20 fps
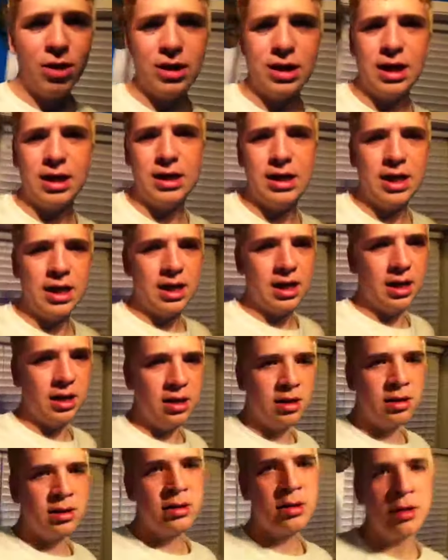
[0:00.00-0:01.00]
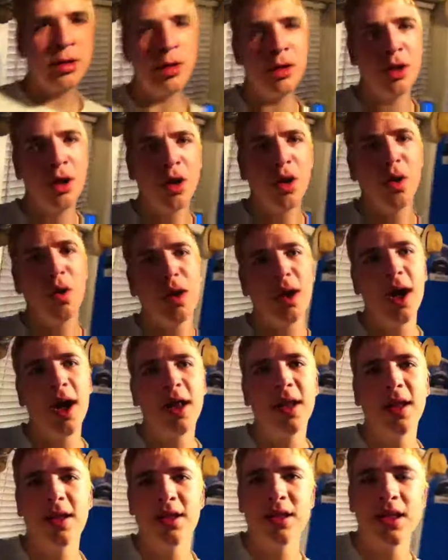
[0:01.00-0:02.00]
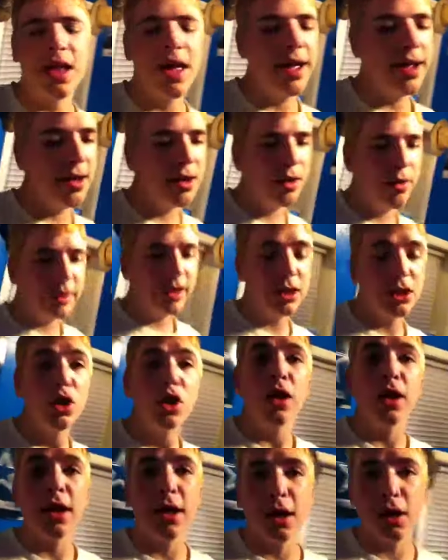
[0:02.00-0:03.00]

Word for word: way they did it oh yeah, let's lie. No, they should have